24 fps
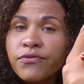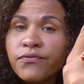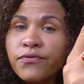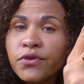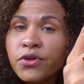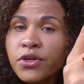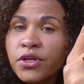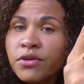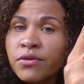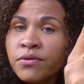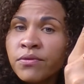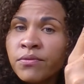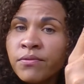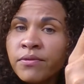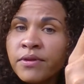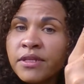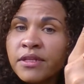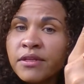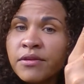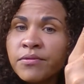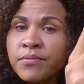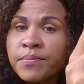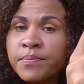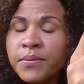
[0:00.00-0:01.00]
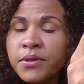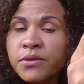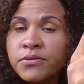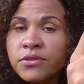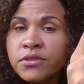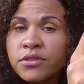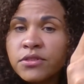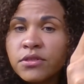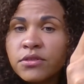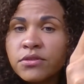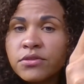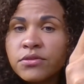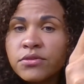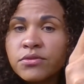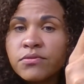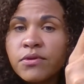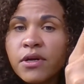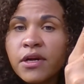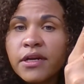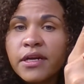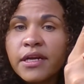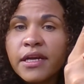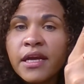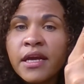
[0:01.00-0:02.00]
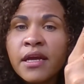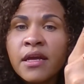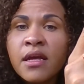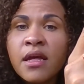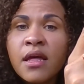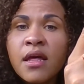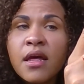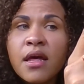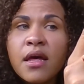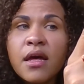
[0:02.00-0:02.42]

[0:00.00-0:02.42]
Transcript: for you when the boat starts rocking.